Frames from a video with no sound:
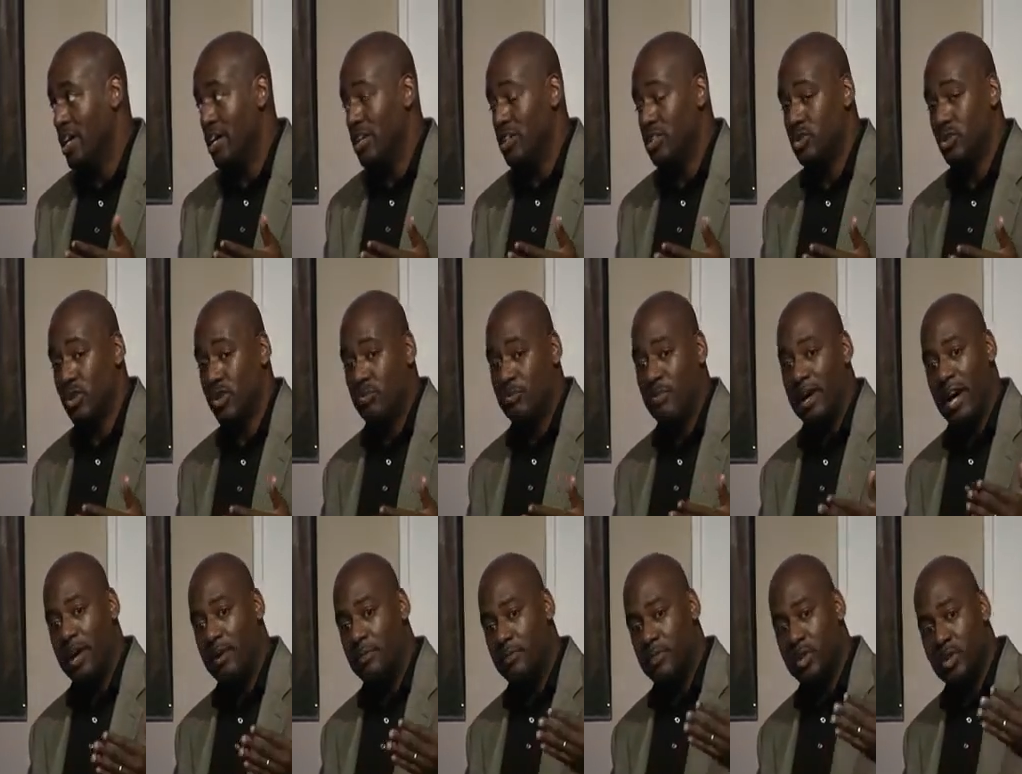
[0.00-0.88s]
So if
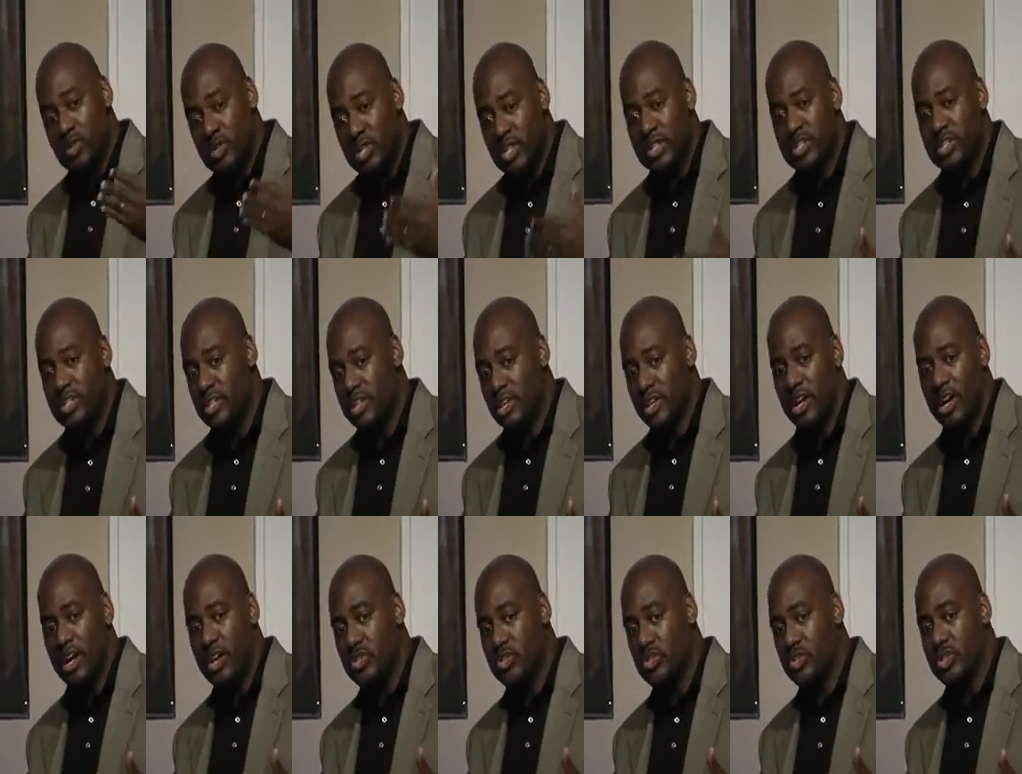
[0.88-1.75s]
my music is going to
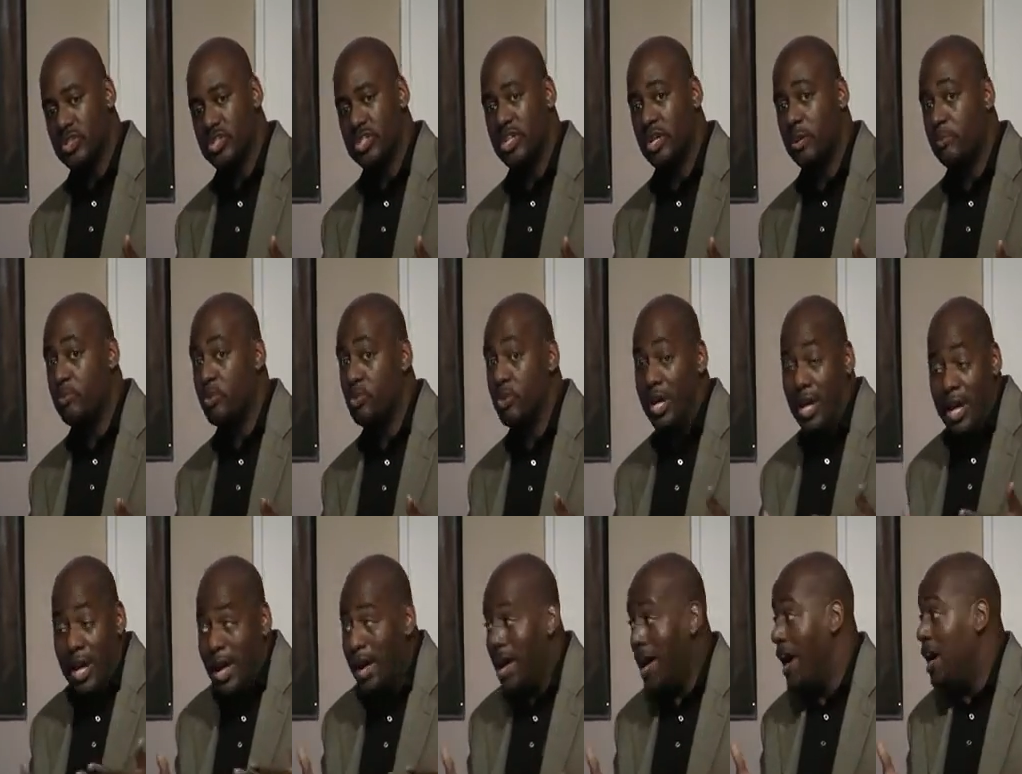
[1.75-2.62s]
cause you to stumble,
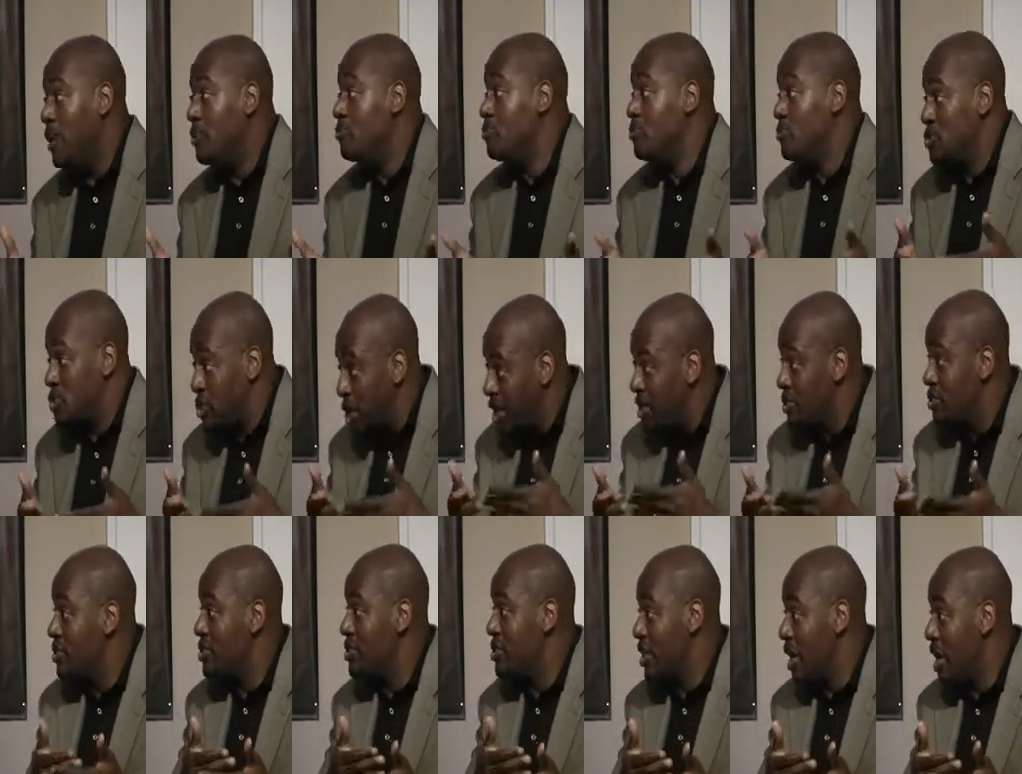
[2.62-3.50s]
I'll
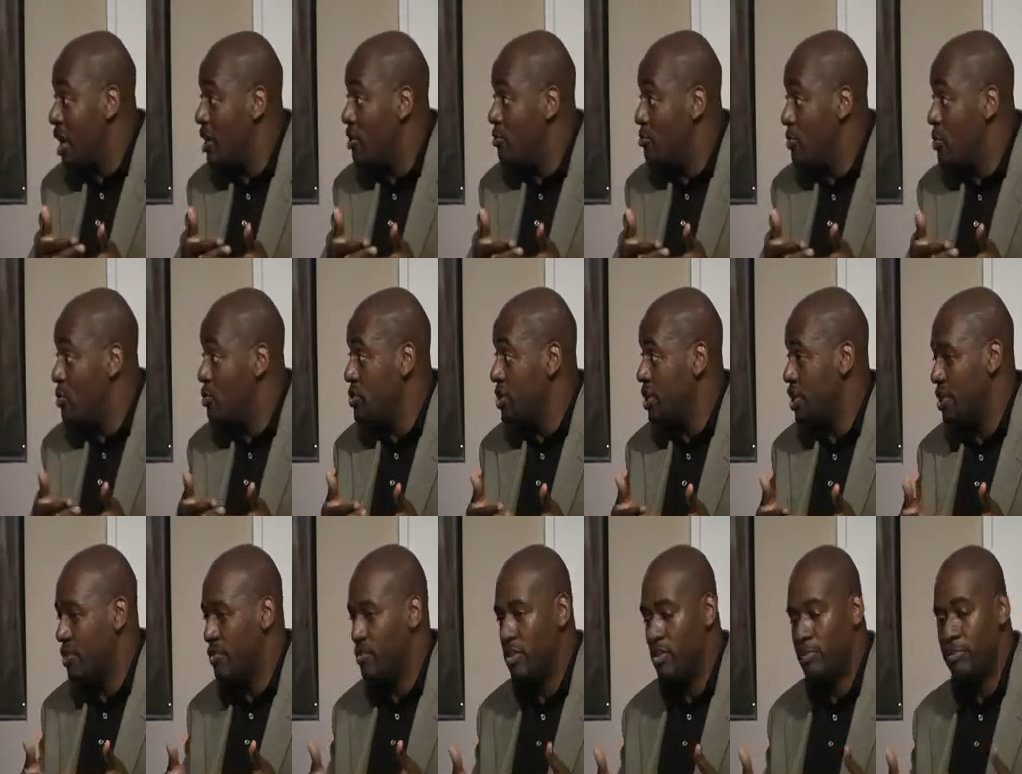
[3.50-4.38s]
change the style of music.
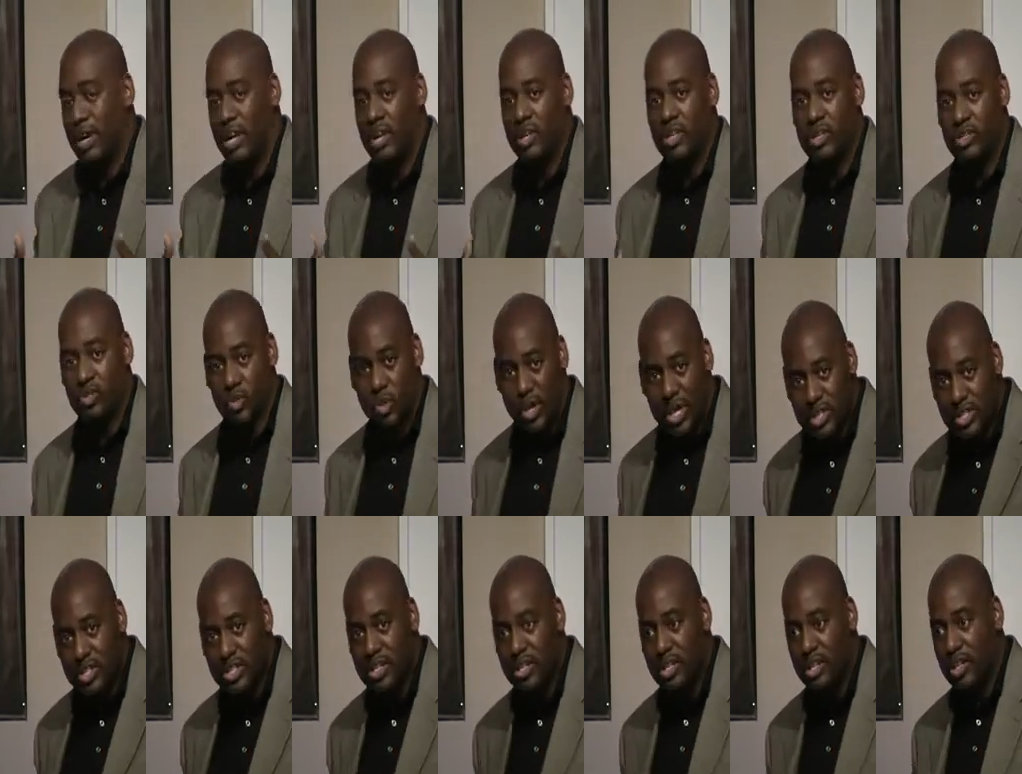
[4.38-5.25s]
If my dress
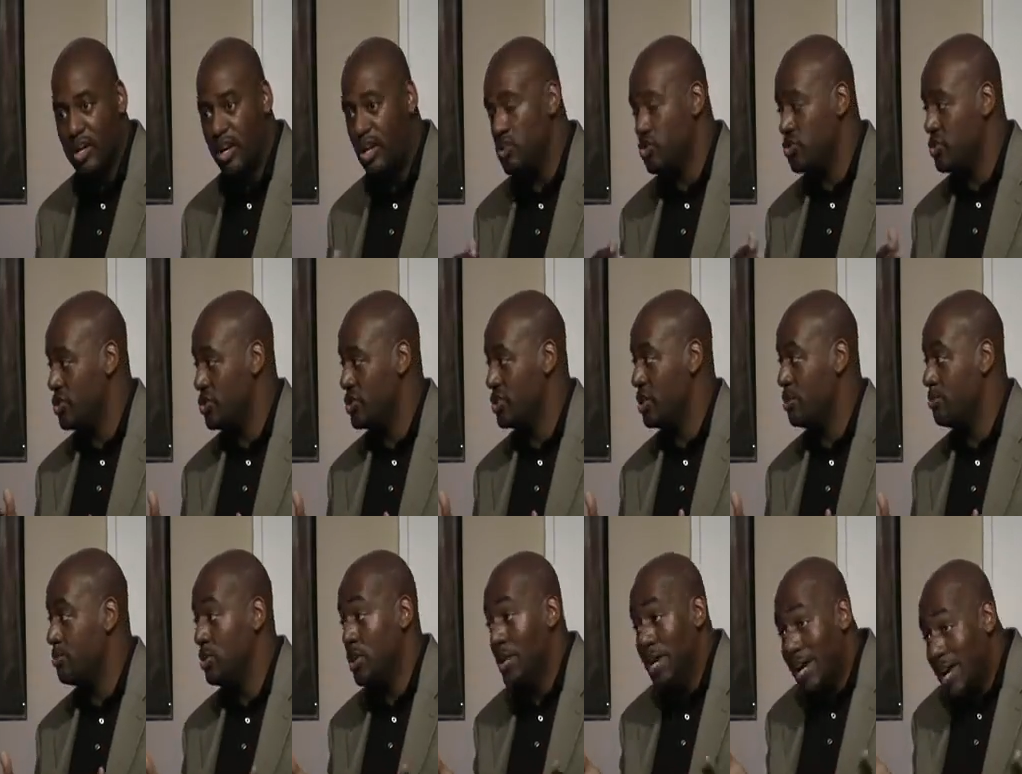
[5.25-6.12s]
is going to cause you to
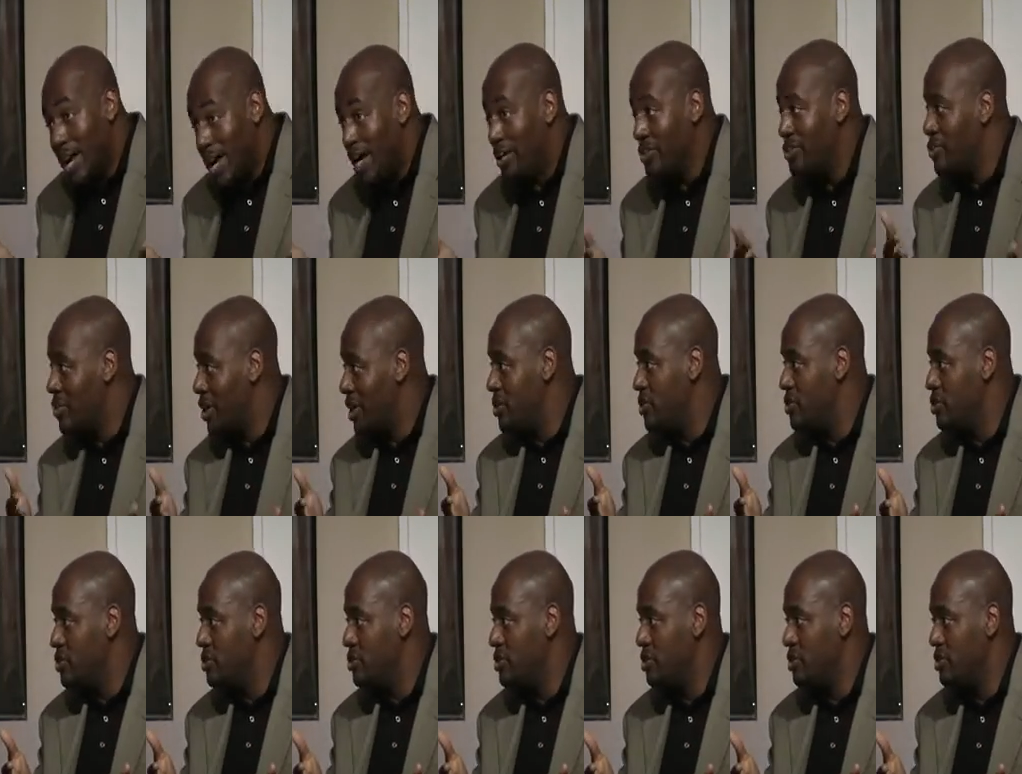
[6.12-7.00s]
stumble, I'll change
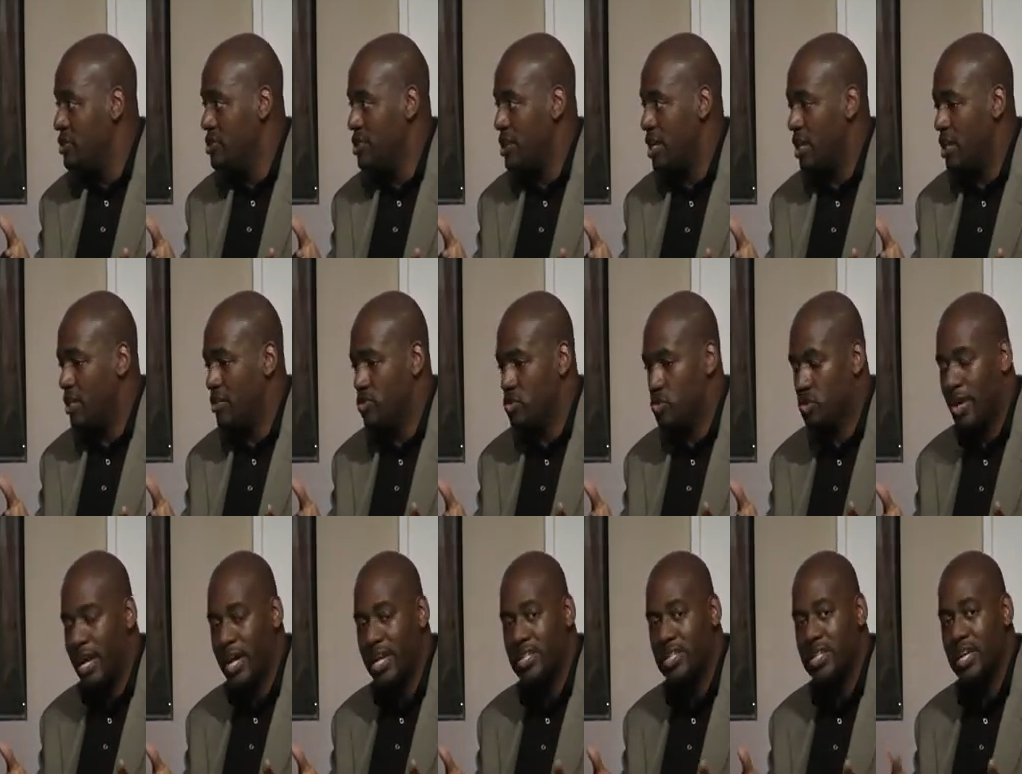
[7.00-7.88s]
the style of
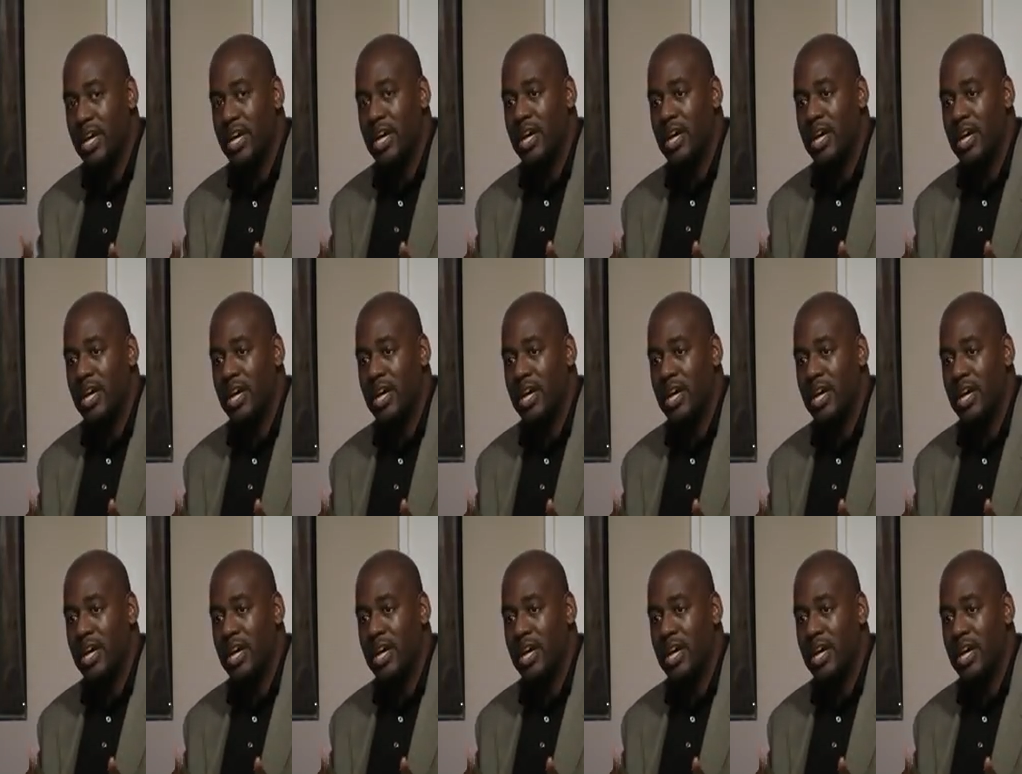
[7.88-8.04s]
dress.